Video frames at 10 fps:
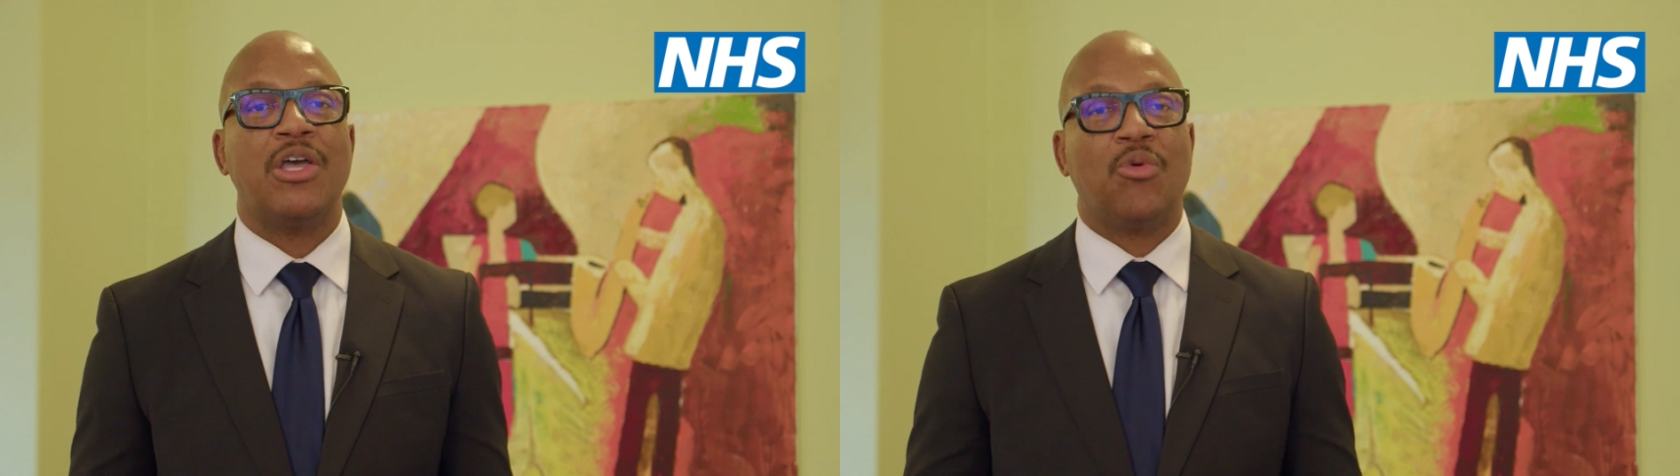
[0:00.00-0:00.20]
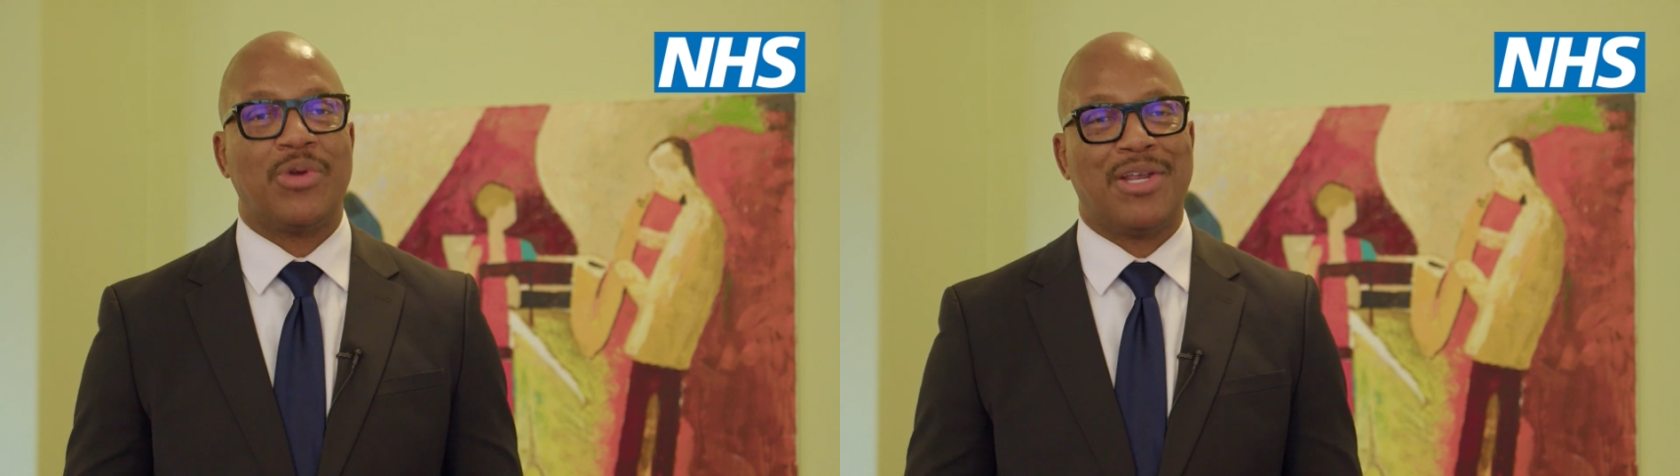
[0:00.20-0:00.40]

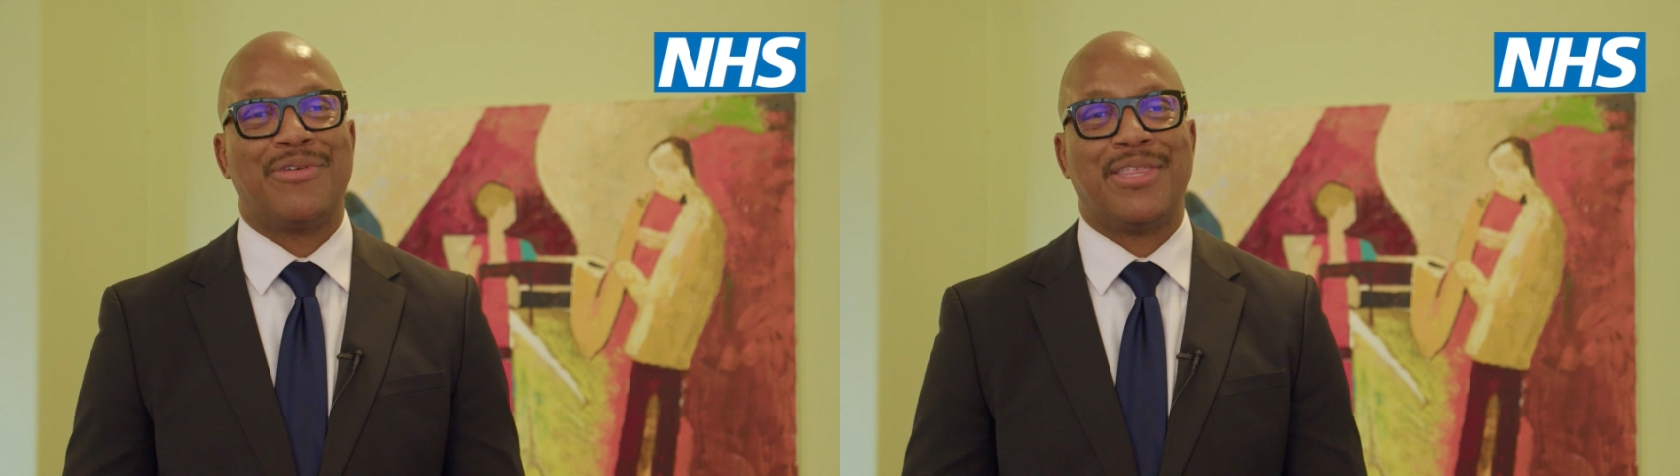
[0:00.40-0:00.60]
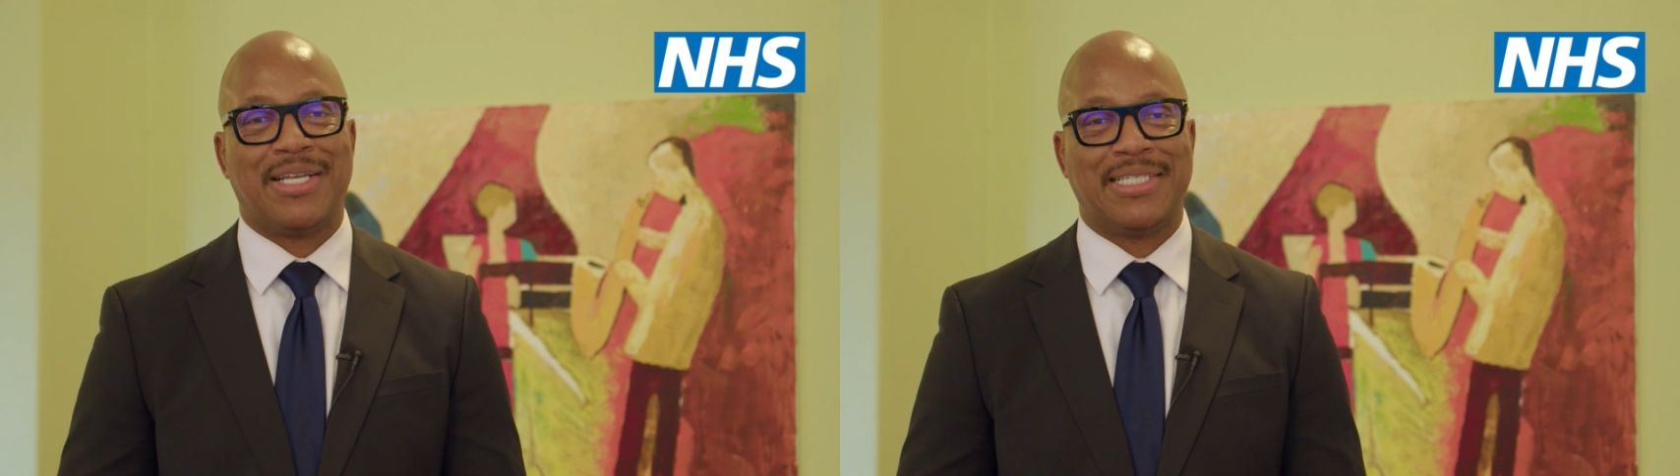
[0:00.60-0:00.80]

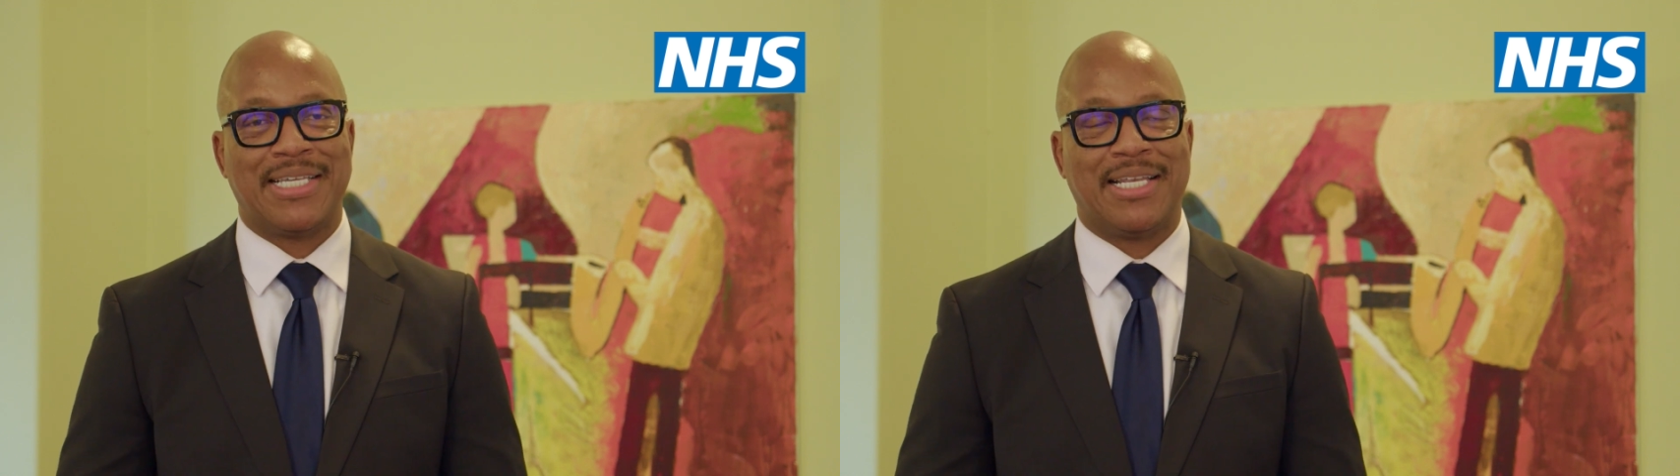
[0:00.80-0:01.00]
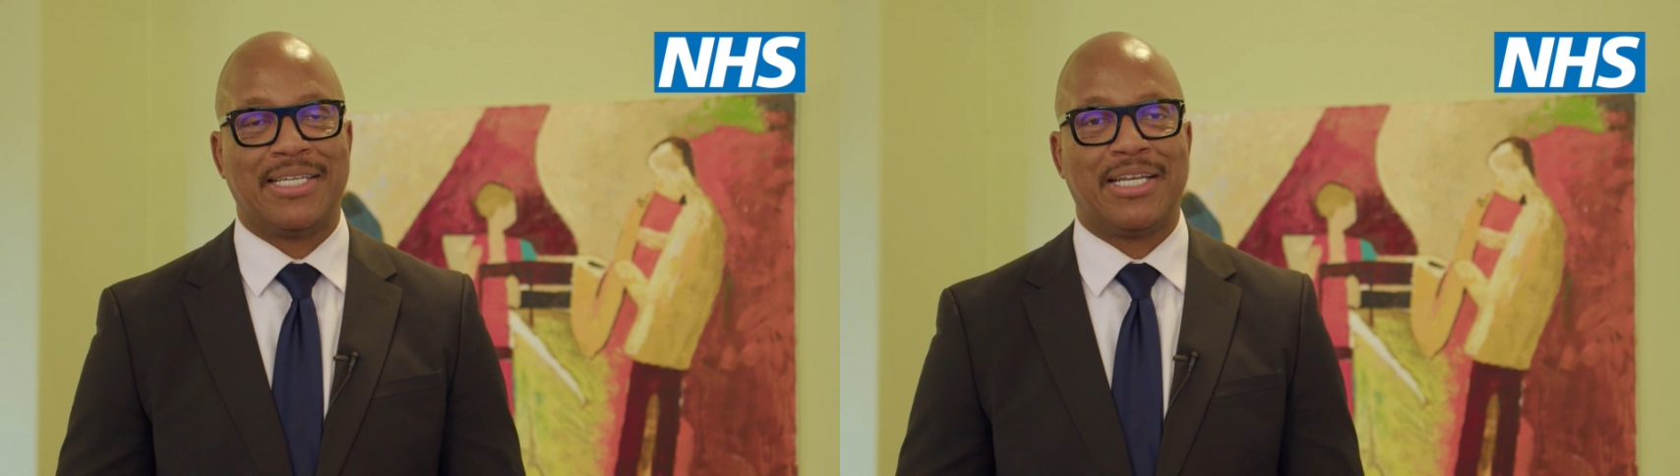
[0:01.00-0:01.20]
whenever they
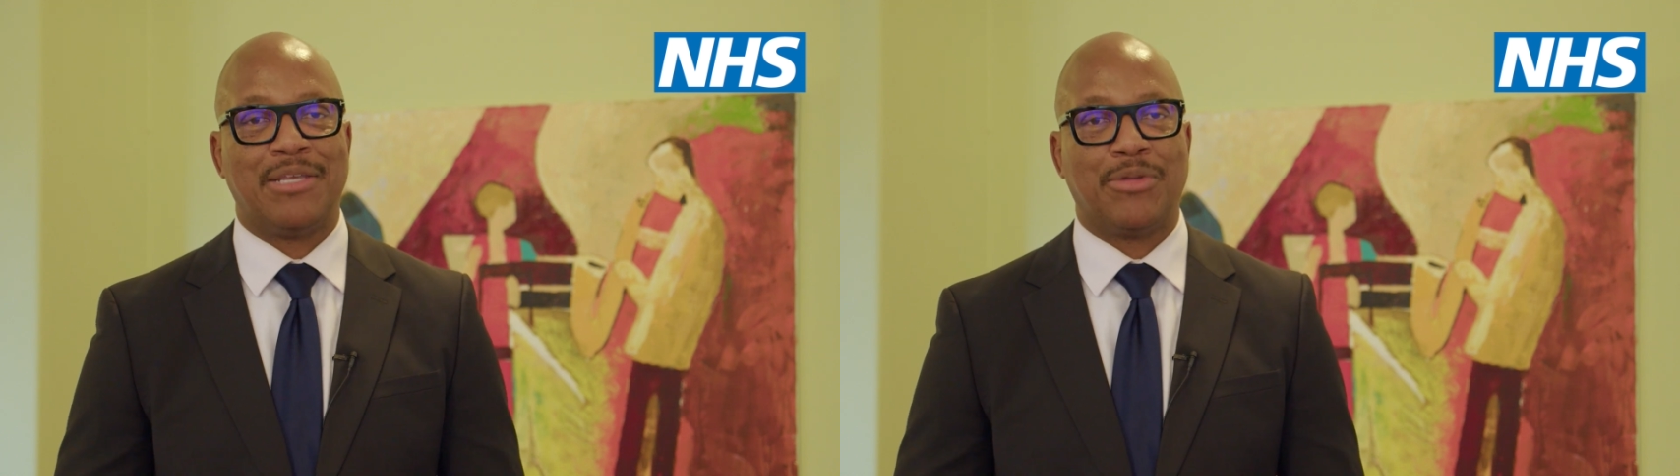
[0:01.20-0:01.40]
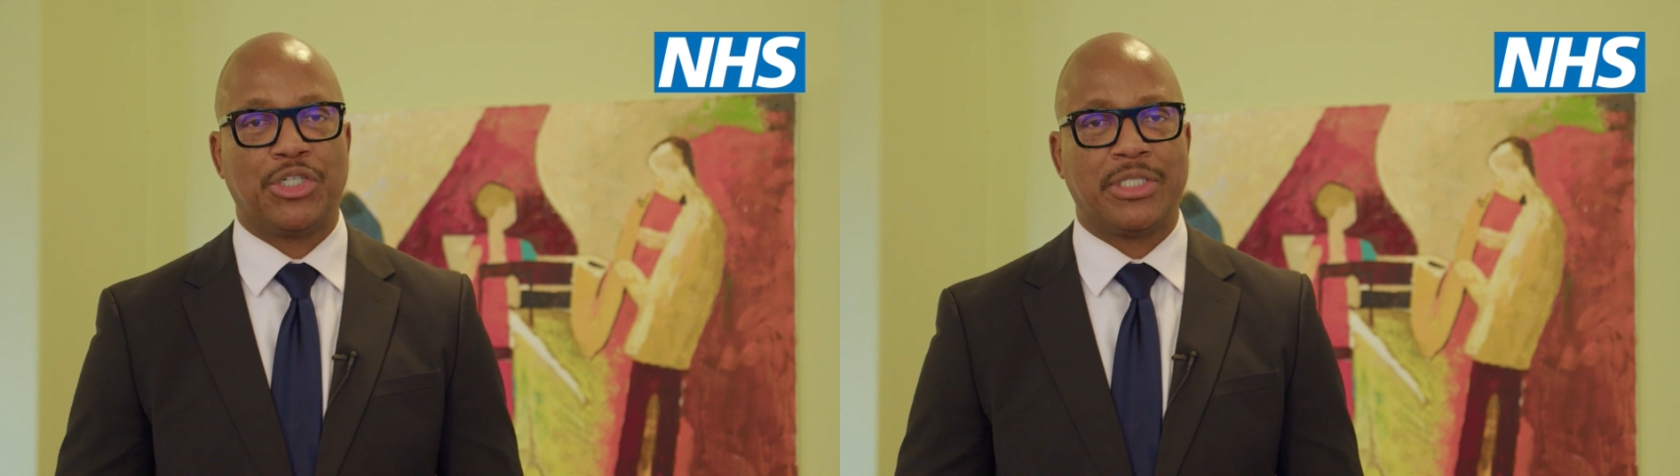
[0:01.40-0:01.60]
attend an
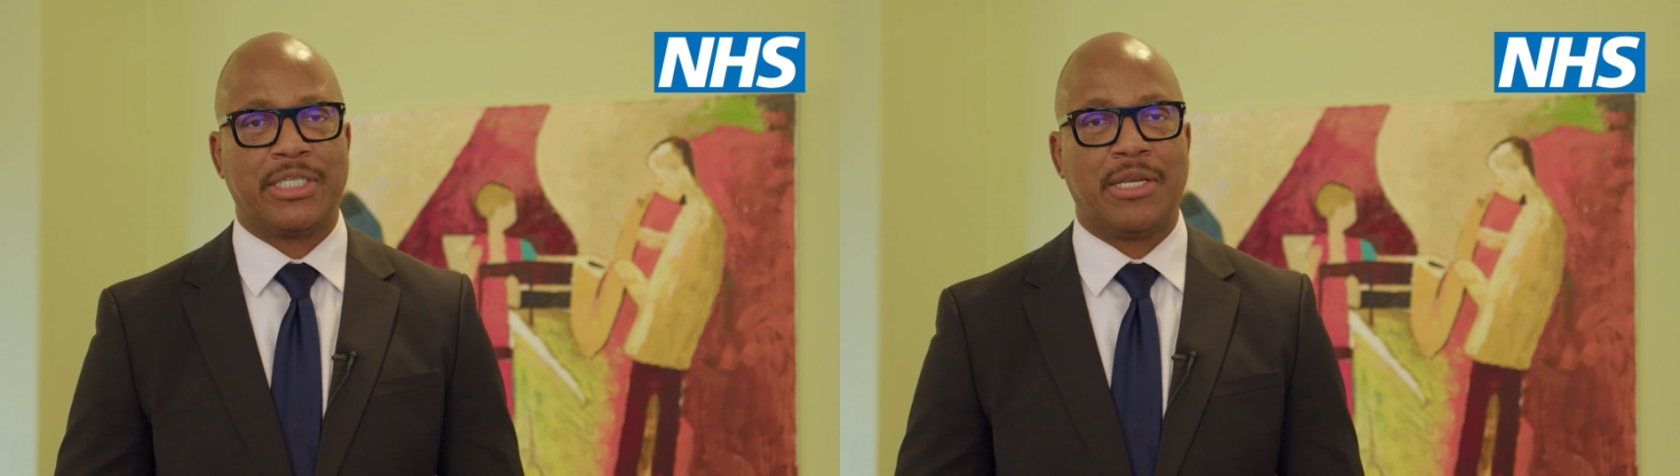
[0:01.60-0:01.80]
emergency